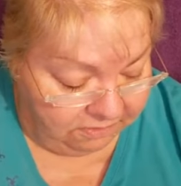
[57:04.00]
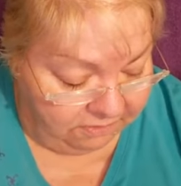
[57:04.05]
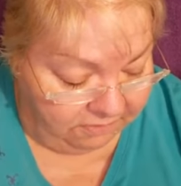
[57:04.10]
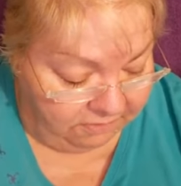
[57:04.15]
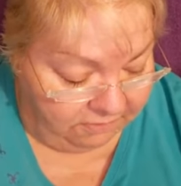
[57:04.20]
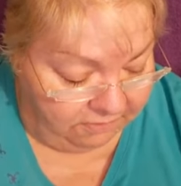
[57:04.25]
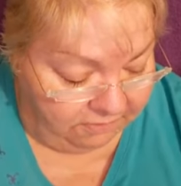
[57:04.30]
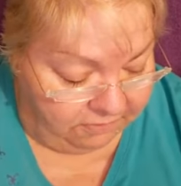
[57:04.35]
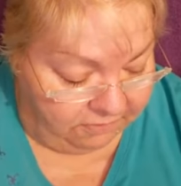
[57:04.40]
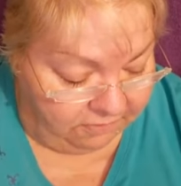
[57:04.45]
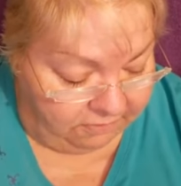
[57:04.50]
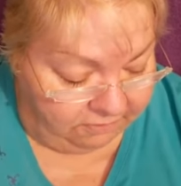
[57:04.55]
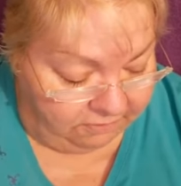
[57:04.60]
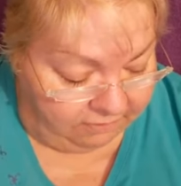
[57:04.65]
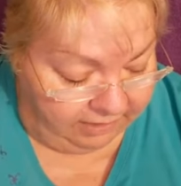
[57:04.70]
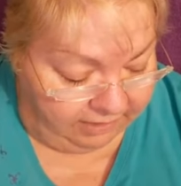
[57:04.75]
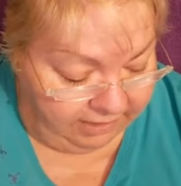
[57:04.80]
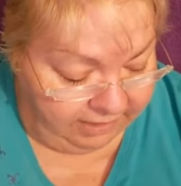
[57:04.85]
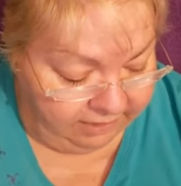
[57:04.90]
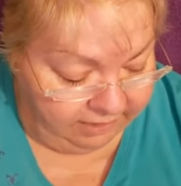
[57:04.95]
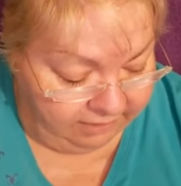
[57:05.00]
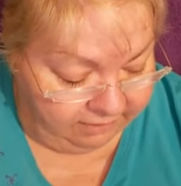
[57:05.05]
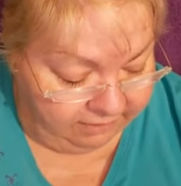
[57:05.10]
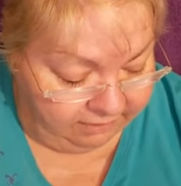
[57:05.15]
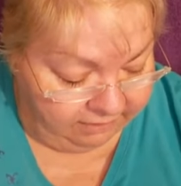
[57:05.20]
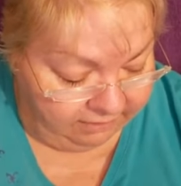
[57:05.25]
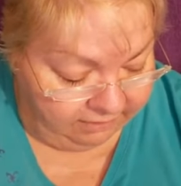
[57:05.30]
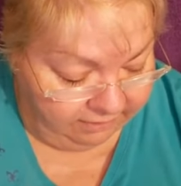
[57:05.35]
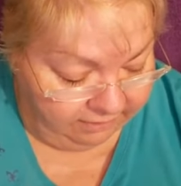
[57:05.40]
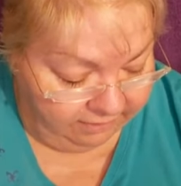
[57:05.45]
Oh, great.
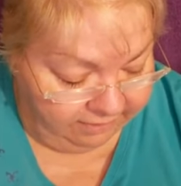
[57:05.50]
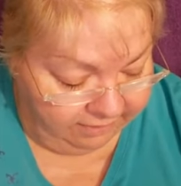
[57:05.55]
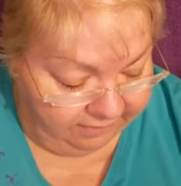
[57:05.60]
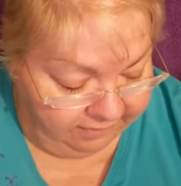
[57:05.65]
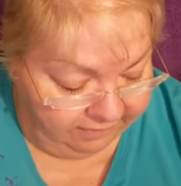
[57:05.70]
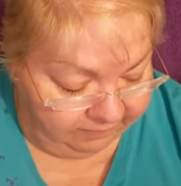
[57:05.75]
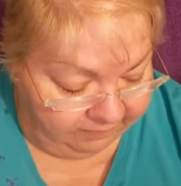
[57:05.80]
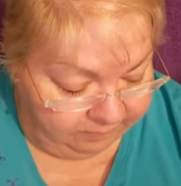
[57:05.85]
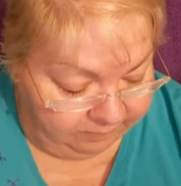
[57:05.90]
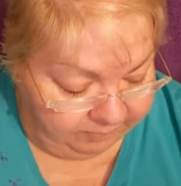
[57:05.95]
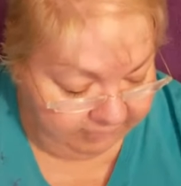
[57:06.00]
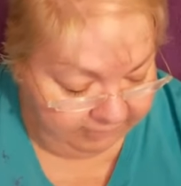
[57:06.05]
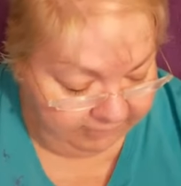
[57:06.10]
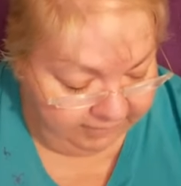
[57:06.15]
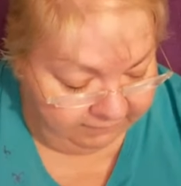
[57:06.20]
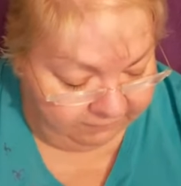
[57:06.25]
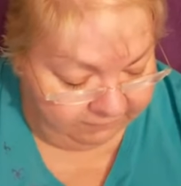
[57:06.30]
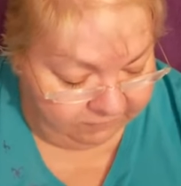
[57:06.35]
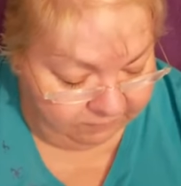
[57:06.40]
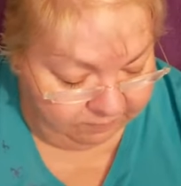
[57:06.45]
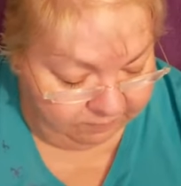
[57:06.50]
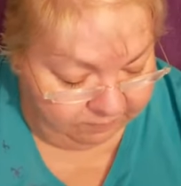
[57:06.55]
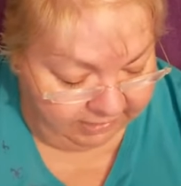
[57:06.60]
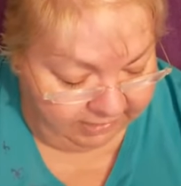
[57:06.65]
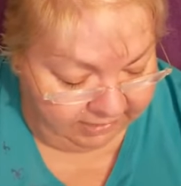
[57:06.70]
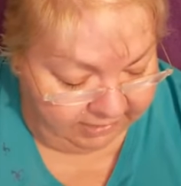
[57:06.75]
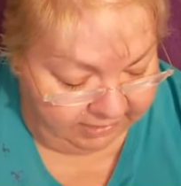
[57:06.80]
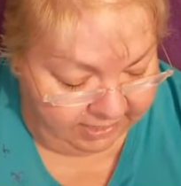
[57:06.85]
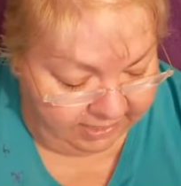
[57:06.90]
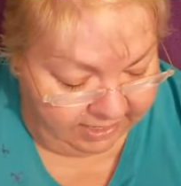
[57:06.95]
It's believed to
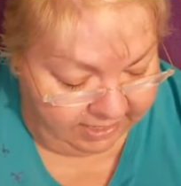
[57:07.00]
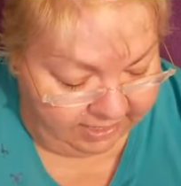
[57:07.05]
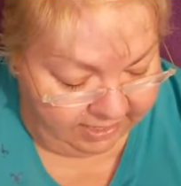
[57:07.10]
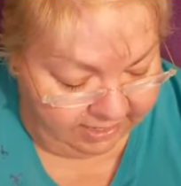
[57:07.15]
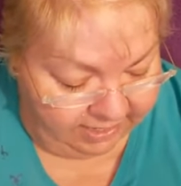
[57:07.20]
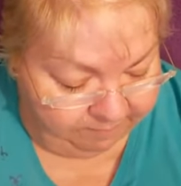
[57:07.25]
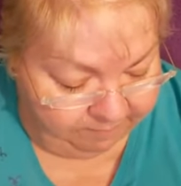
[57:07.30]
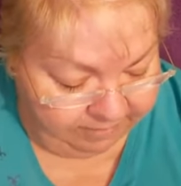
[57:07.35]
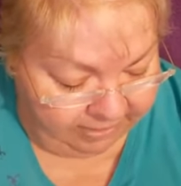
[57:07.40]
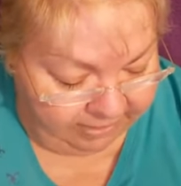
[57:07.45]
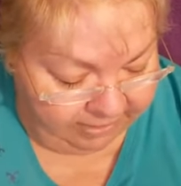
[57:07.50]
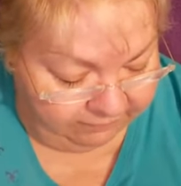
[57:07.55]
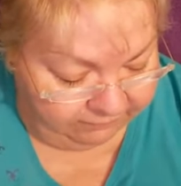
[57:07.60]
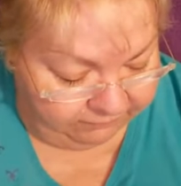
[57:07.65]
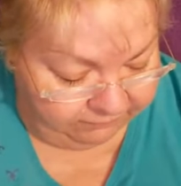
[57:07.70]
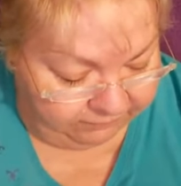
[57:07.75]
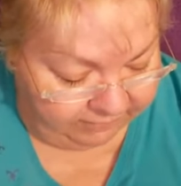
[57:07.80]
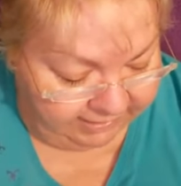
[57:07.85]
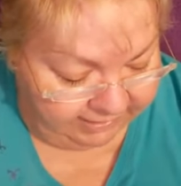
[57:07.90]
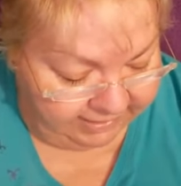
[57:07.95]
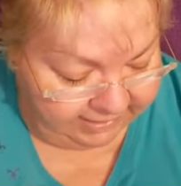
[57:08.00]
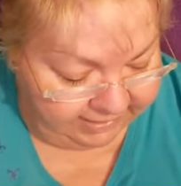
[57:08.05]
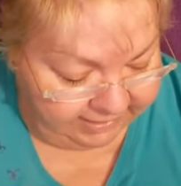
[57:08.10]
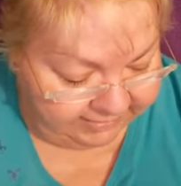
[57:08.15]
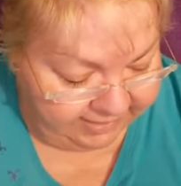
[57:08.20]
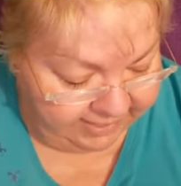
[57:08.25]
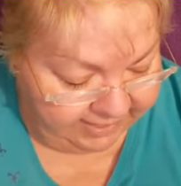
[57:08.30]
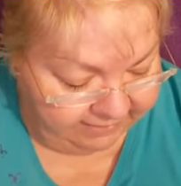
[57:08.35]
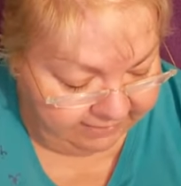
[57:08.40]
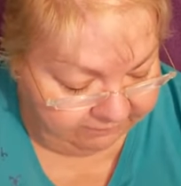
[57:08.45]
be a powerful
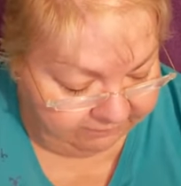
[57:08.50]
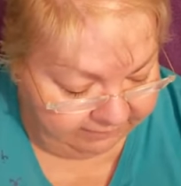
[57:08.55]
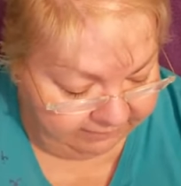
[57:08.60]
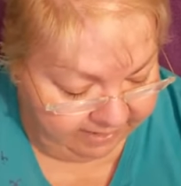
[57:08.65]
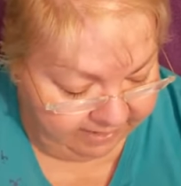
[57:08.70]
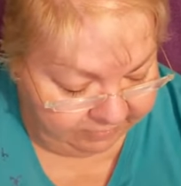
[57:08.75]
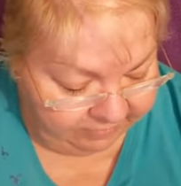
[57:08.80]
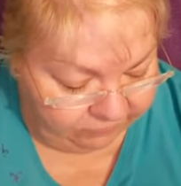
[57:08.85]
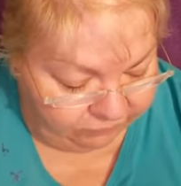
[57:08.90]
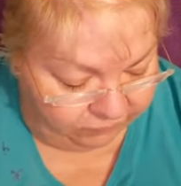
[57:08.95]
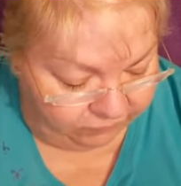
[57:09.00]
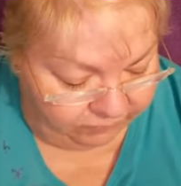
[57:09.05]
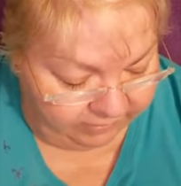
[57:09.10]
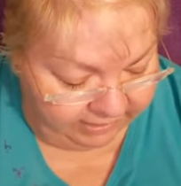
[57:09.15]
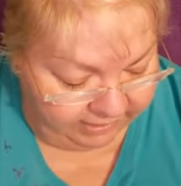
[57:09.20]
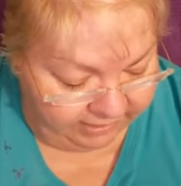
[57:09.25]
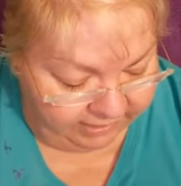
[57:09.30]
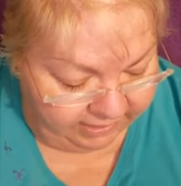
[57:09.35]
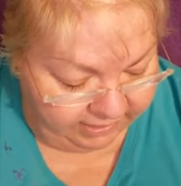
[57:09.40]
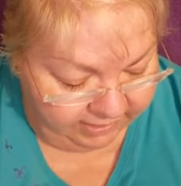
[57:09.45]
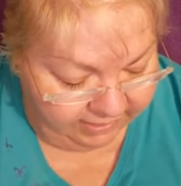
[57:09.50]
anti-inflammatory,